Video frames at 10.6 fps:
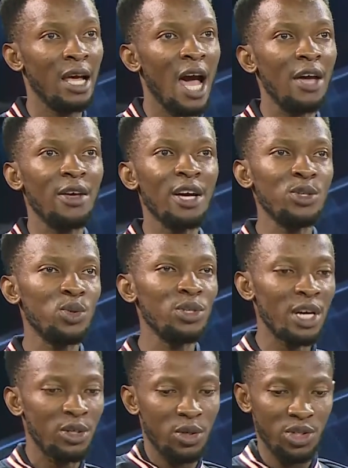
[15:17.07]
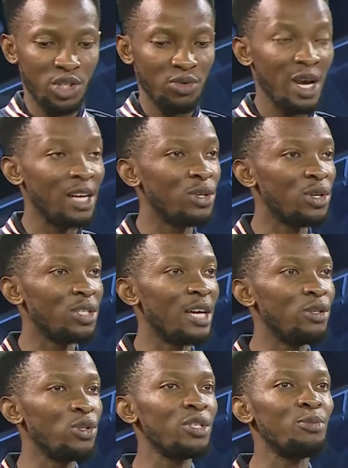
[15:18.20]
And you get to Twitter, you just readjust and
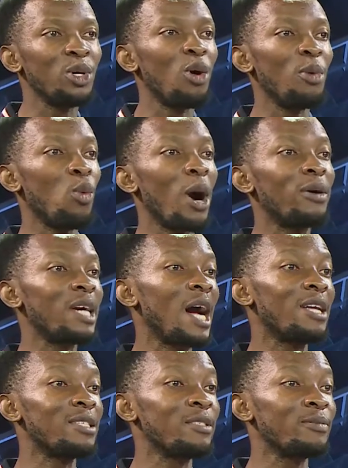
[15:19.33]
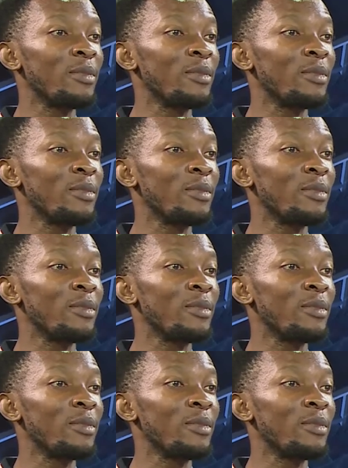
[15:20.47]
you just become a wildcat.